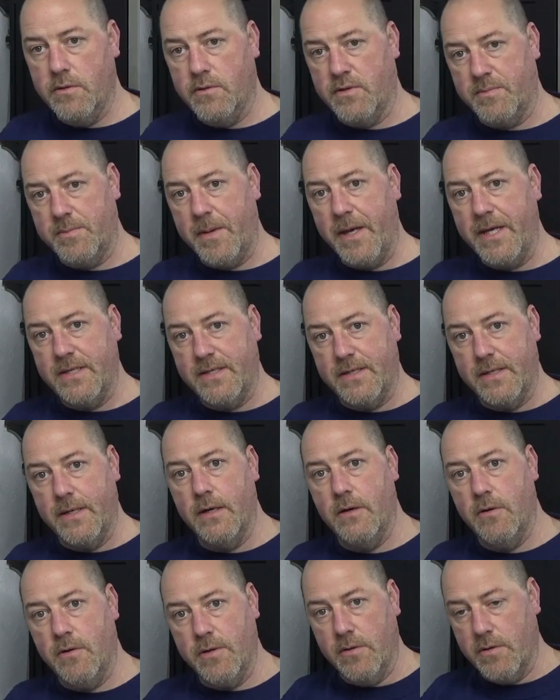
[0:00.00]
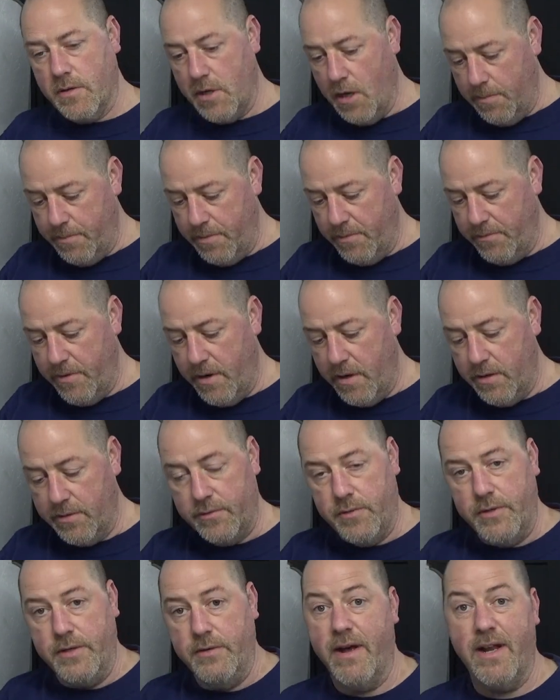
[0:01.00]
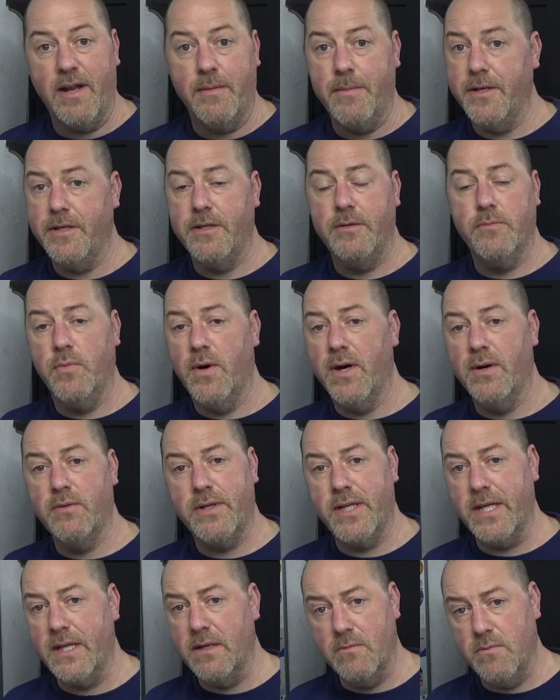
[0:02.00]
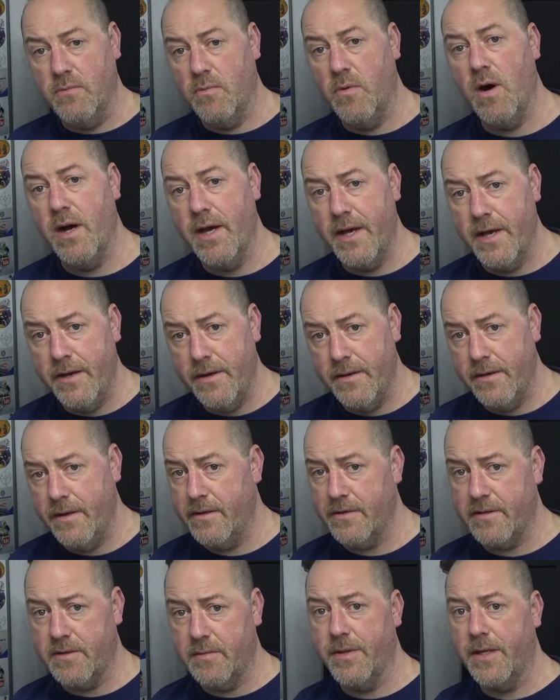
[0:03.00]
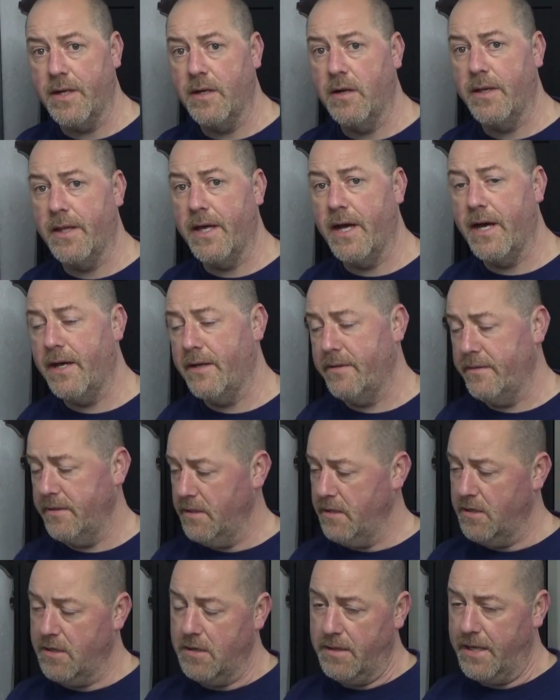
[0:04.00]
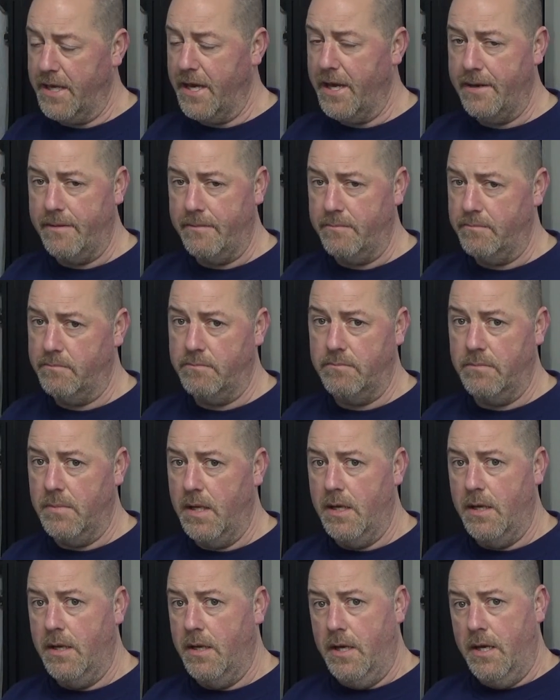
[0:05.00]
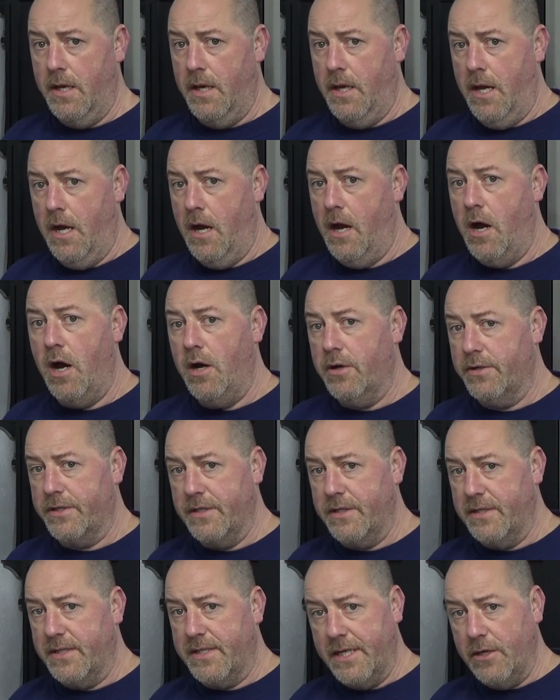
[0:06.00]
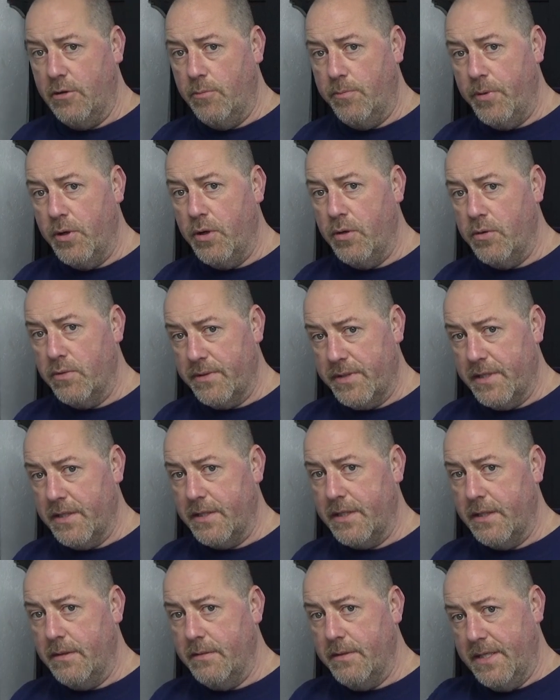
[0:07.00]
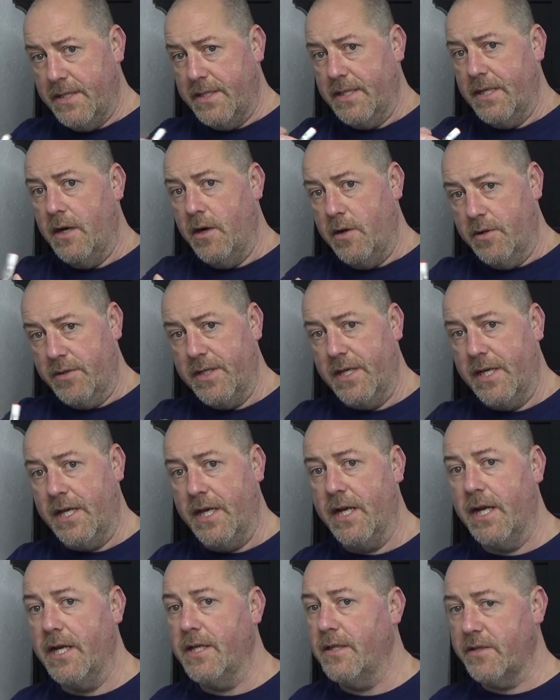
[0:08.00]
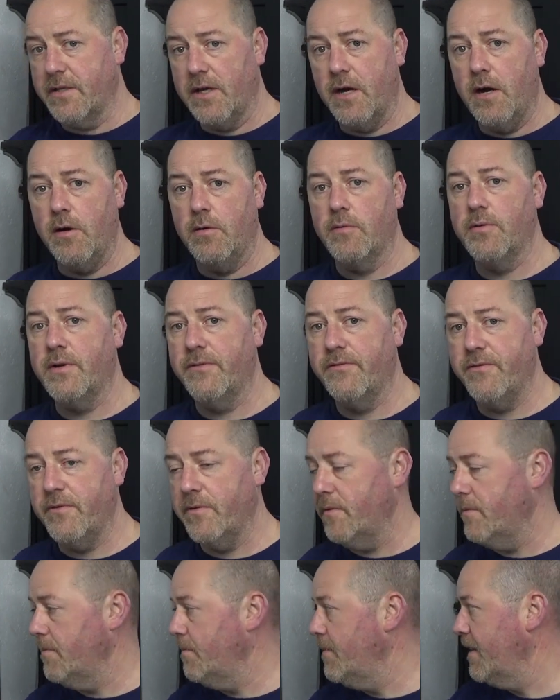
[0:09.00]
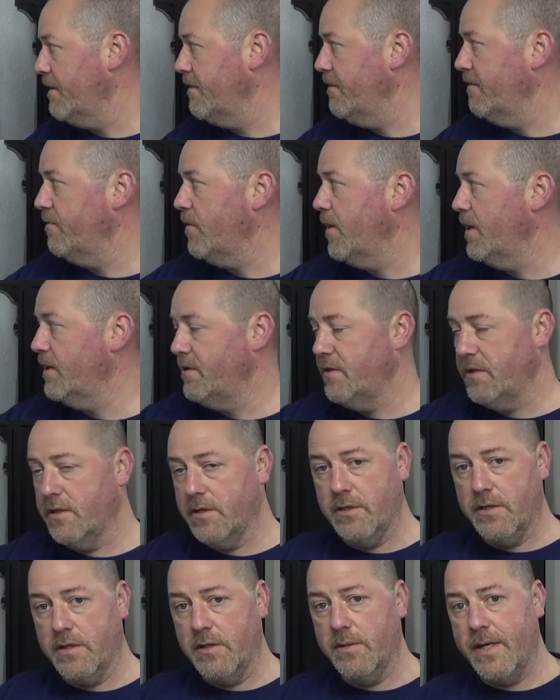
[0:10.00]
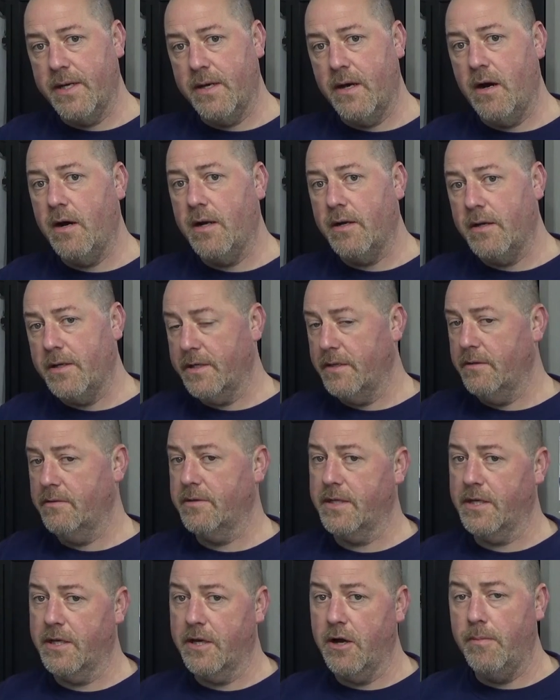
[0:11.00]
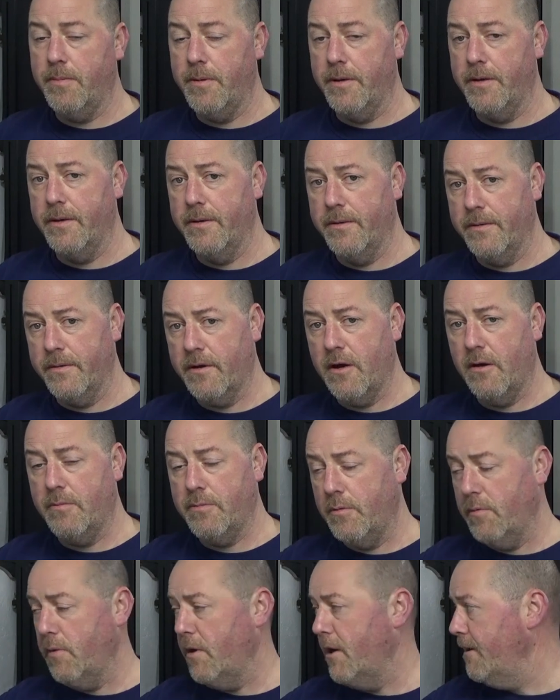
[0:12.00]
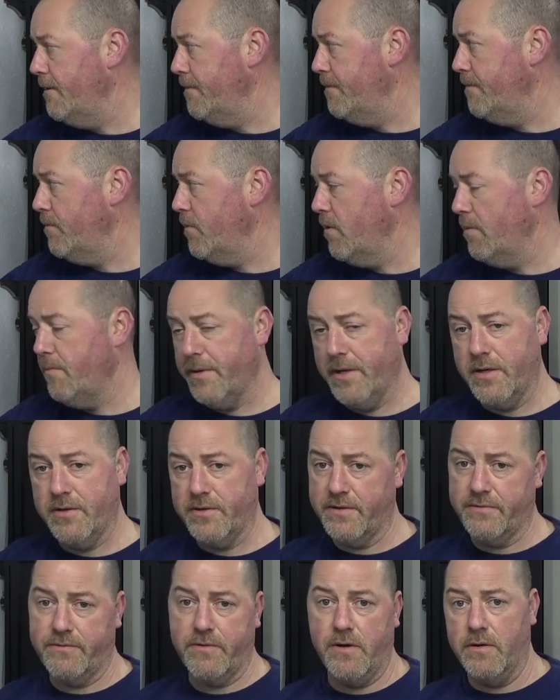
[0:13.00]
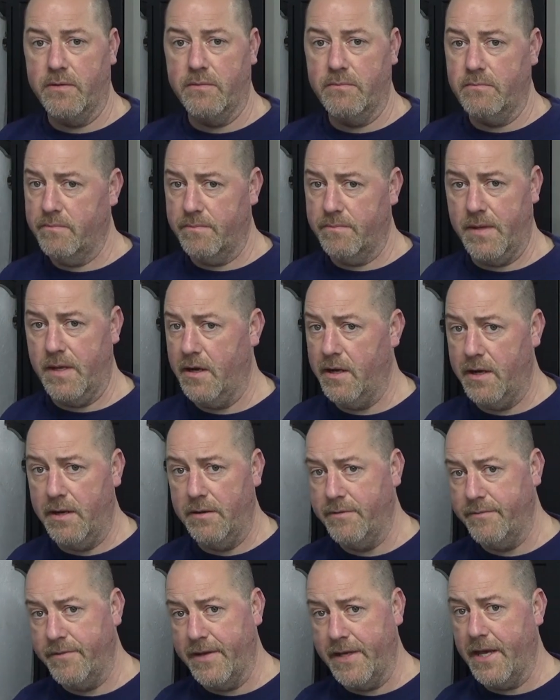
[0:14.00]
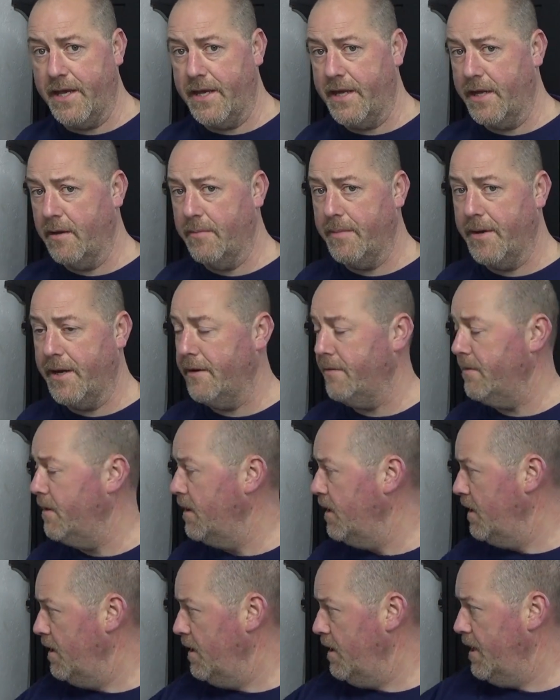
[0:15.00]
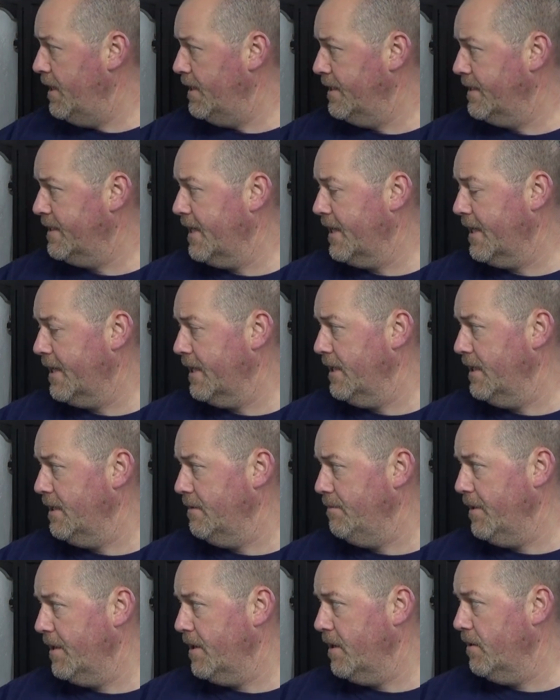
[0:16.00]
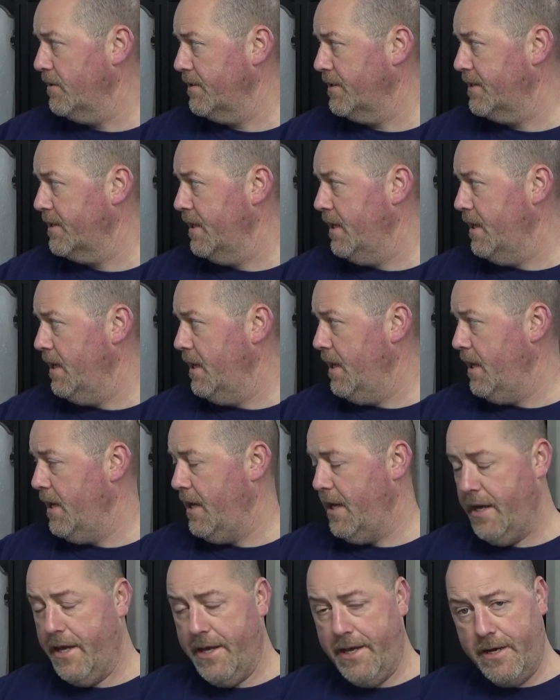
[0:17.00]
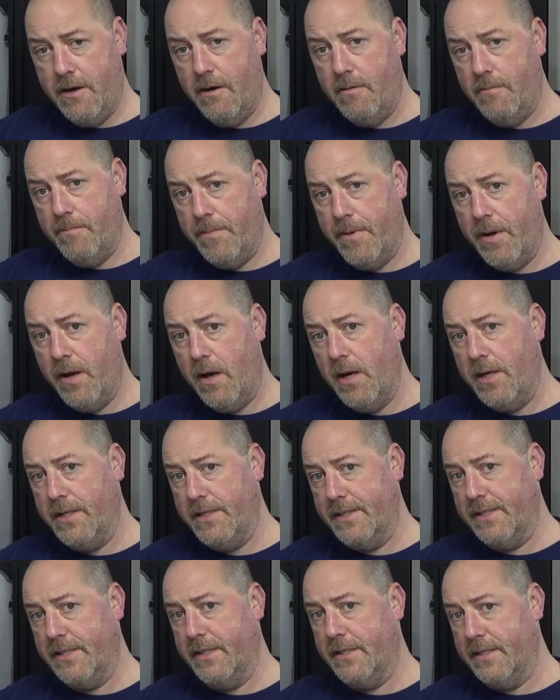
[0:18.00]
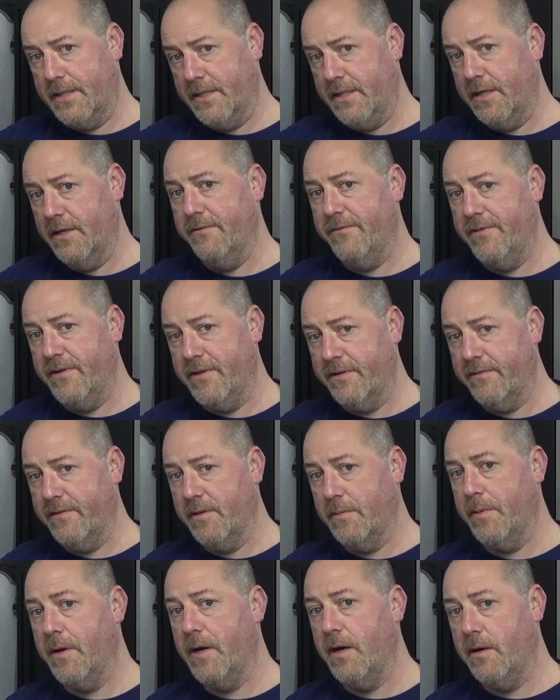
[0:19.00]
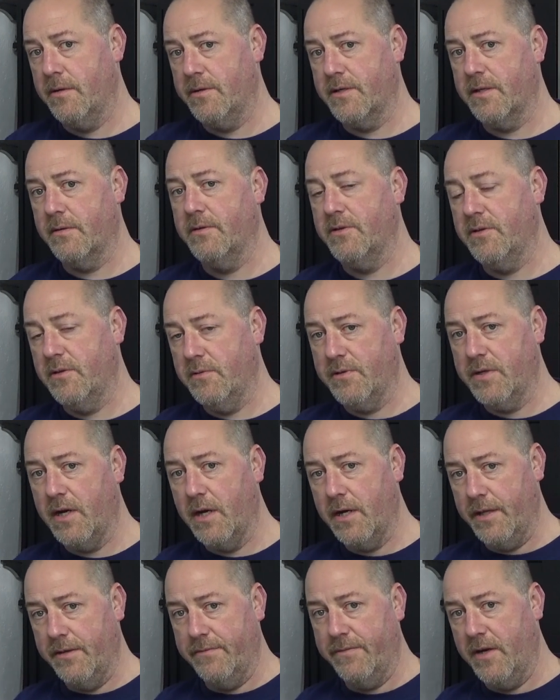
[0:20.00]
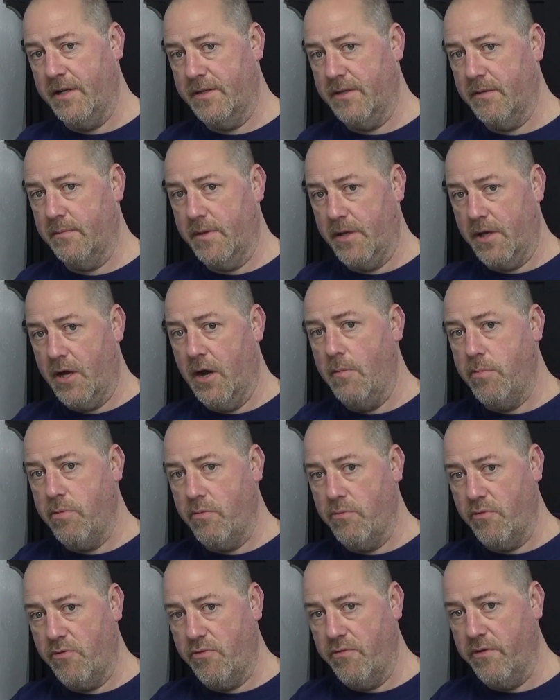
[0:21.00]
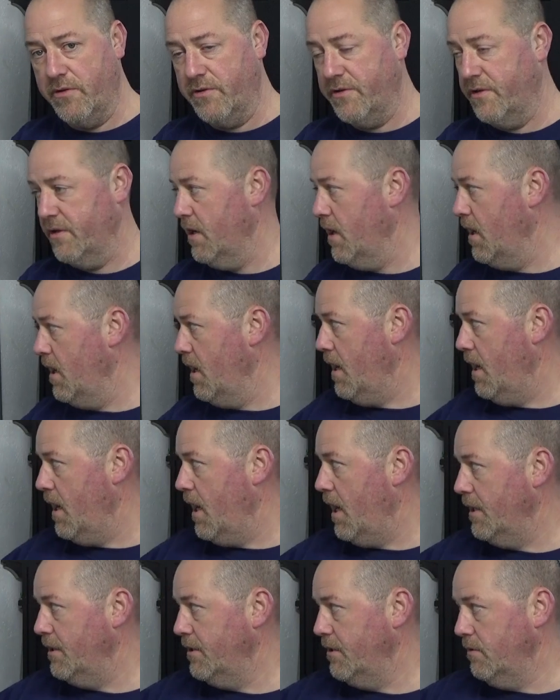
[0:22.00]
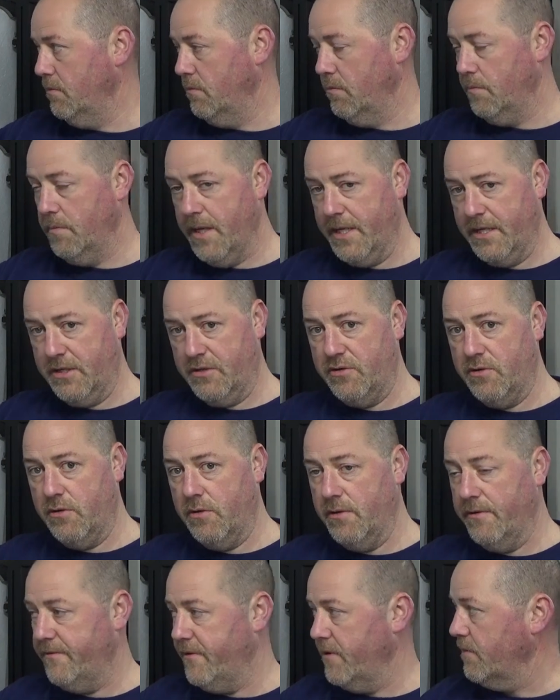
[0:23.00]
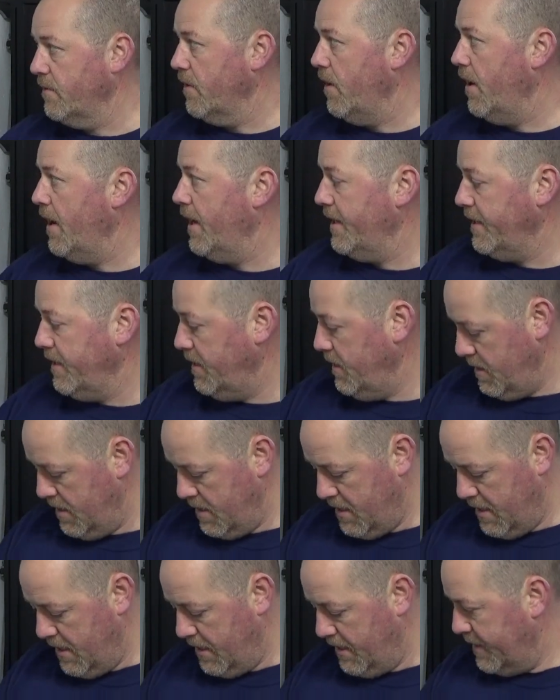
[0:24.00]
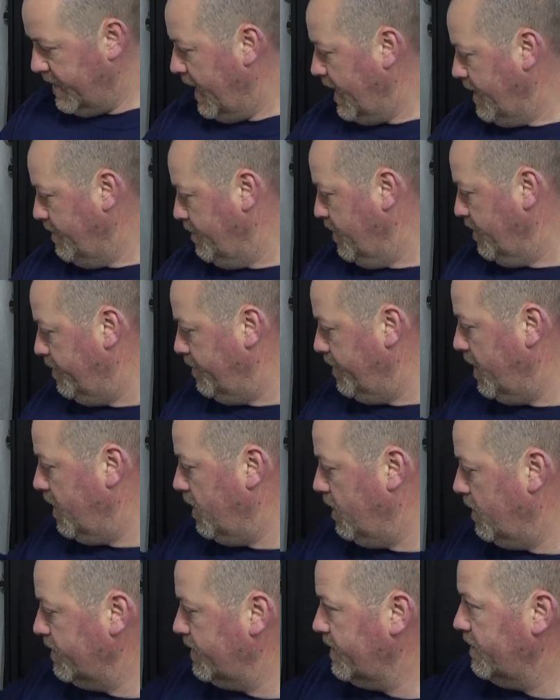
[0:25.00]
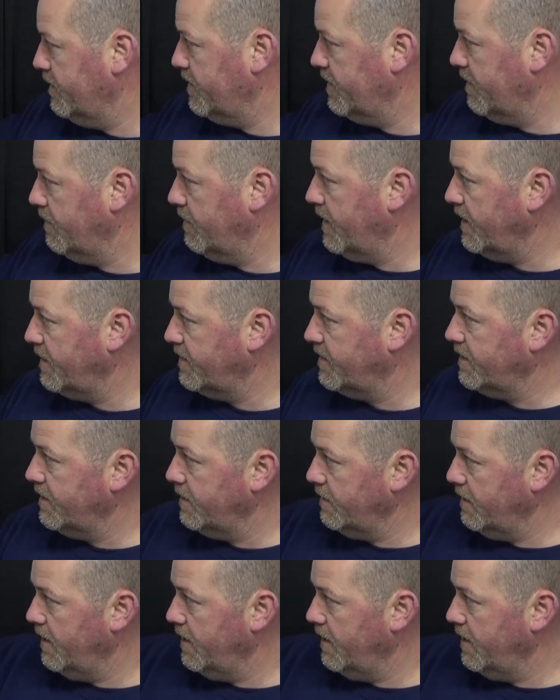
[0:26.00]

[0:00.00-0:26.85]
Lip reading: spacer or your copper rod or your aluminium welding wire, something like that. You can get hardened steel balls that do this, that articulate. There's a whole different manner of ways you can do it. I like using copper wire, one because I've got a load of it kicking about, and secondly because it complies to the surface of the part. So as you tighten the vise up, the copper will crush, and you will make sure, if you've got a tapered part, so let's